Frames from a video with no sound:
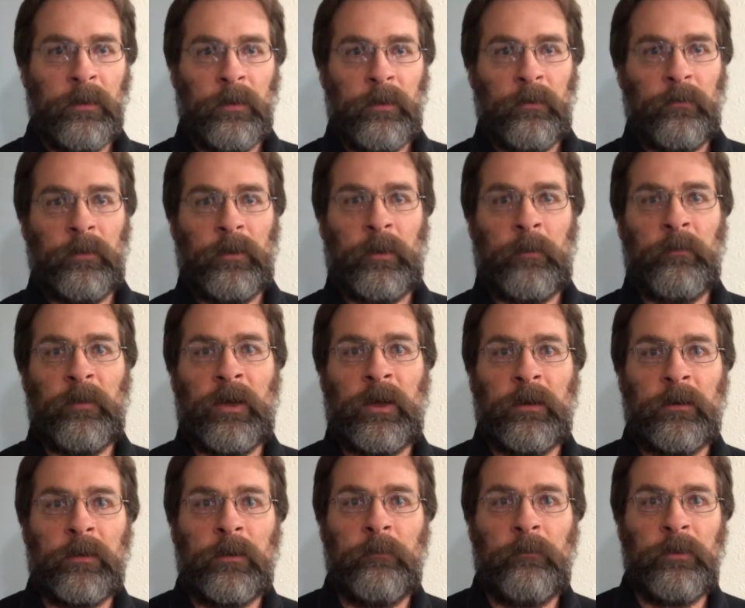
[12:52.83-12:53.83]
when I'm
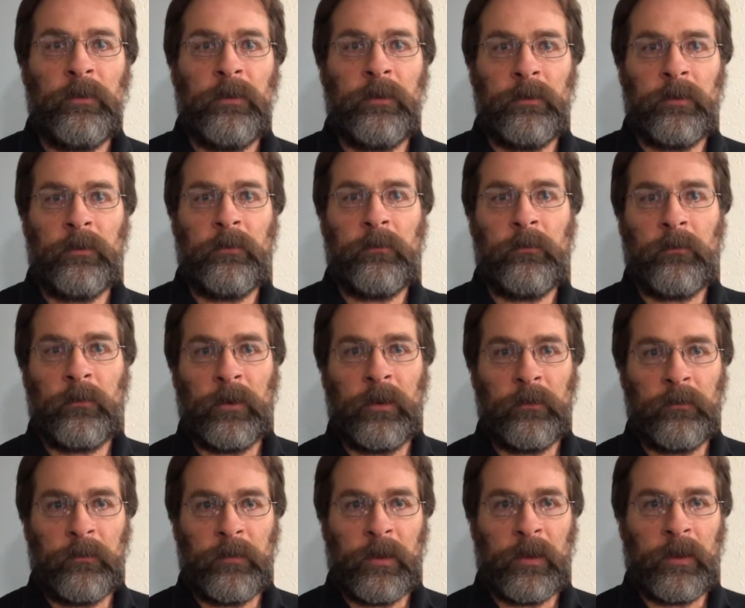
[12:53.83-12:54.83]
not completely
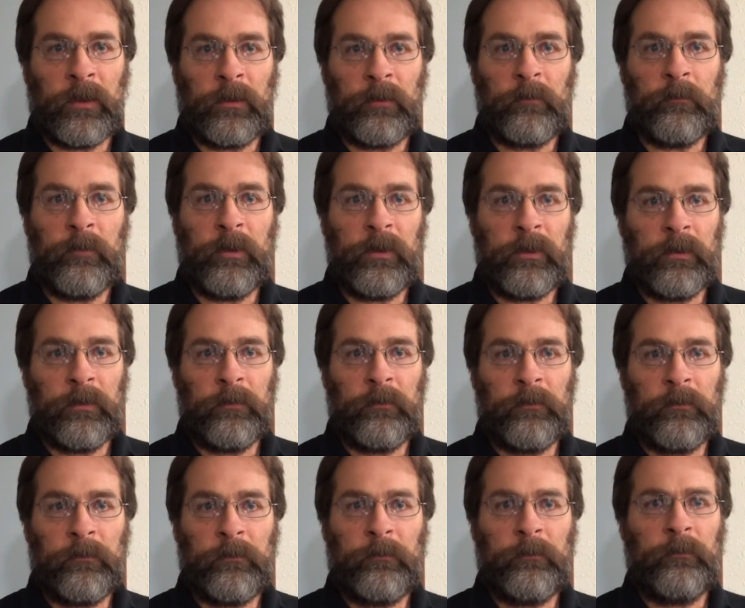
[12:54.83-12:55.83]
stressed out,
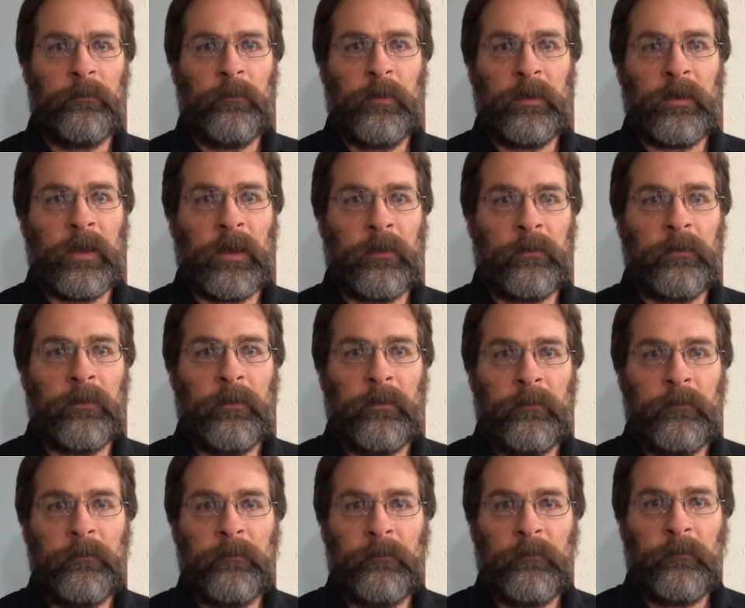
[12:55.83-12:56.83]
because without
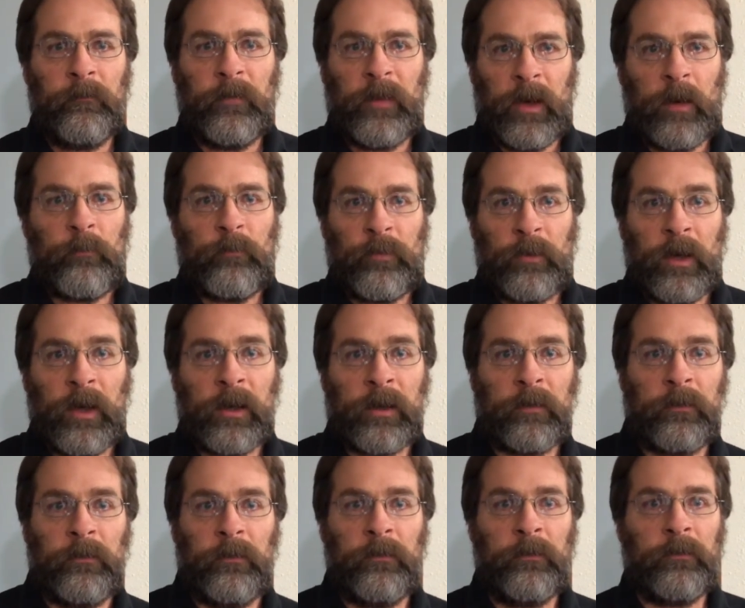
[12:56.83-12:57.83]
that
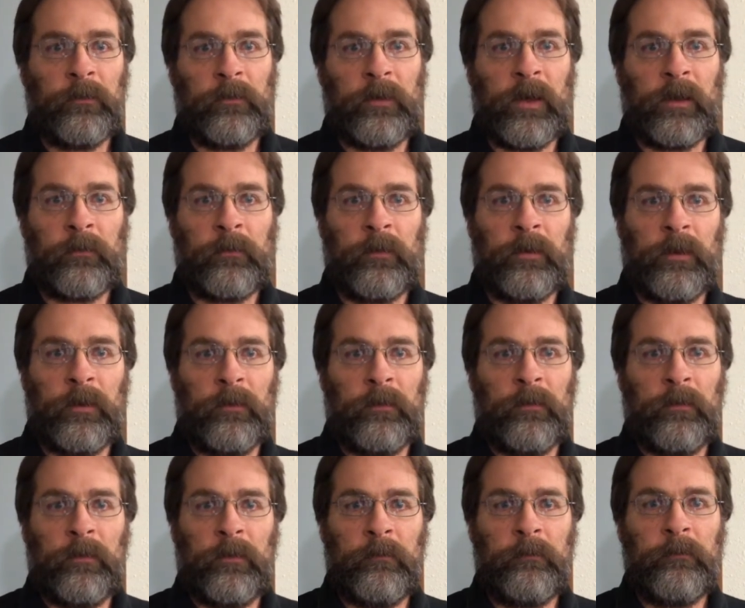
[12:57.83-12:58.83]
practice and actually
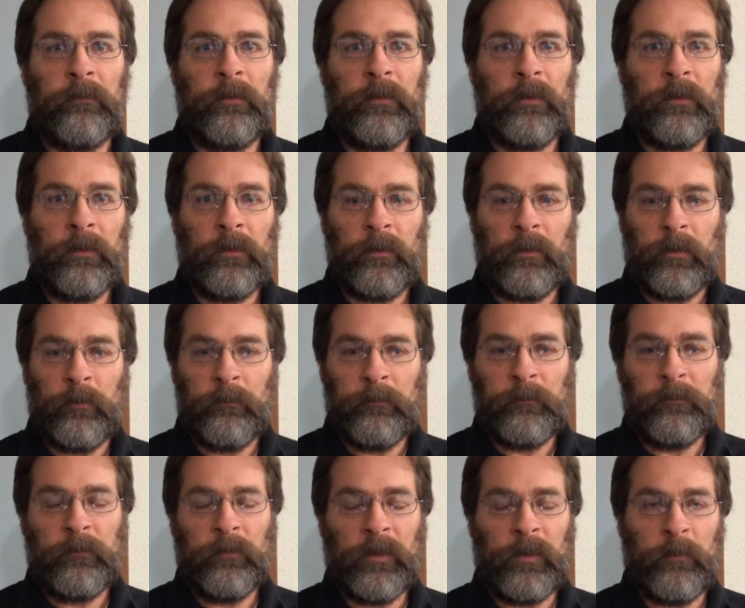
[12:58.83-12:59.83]
getting
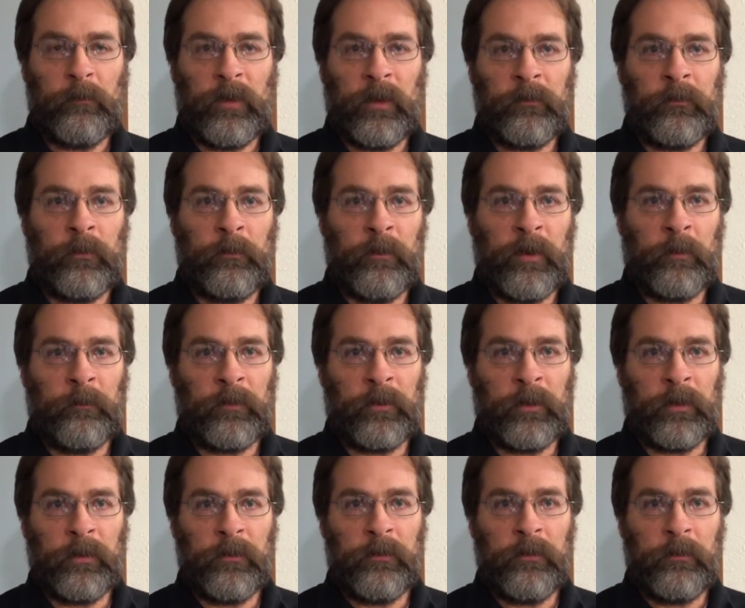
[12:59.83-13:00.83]
the muscle
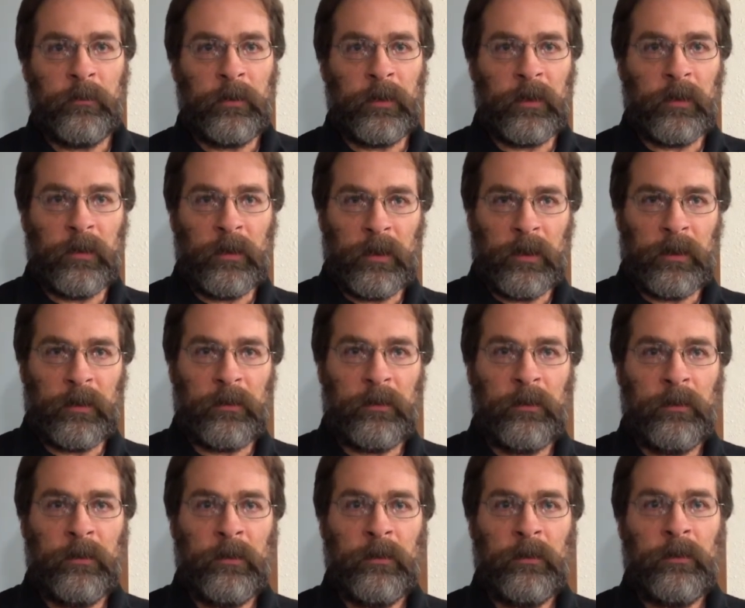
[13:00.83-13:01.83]
memory doing that
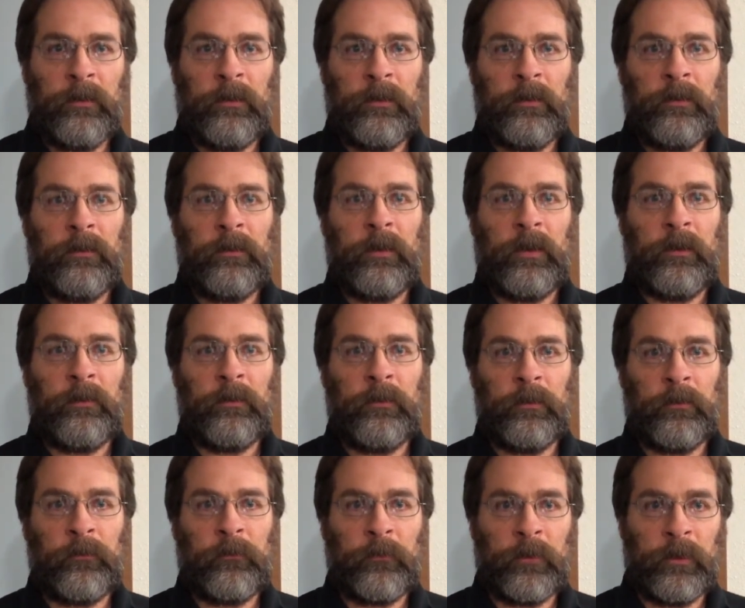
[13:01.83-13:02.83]

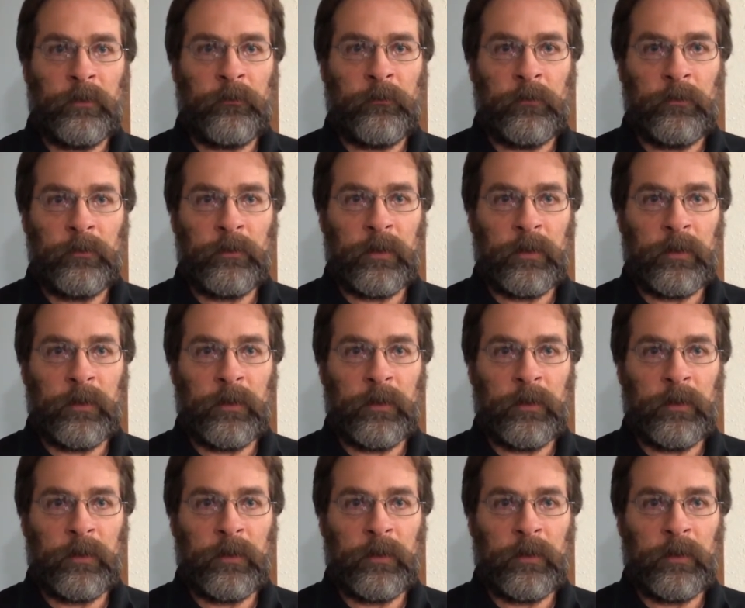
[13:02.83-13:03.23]
under a stressful